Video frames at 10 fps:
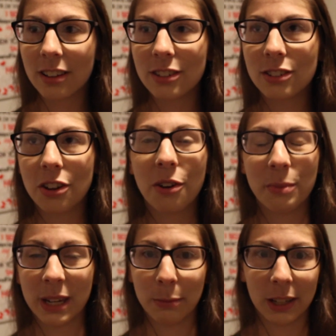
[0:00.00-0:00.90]
So
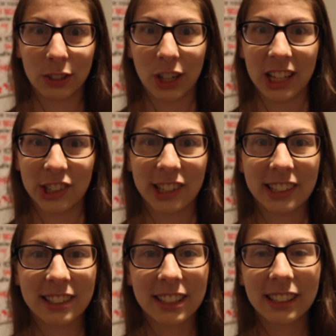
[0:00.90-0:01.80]
many big
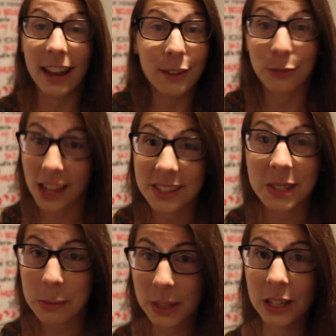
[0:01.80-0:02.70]
changes. And if that's
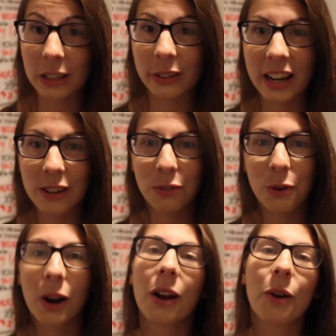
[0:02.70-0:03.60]
something you're ready
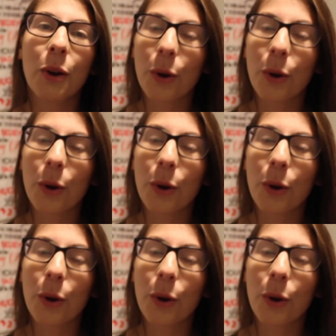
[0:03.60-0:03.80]
for,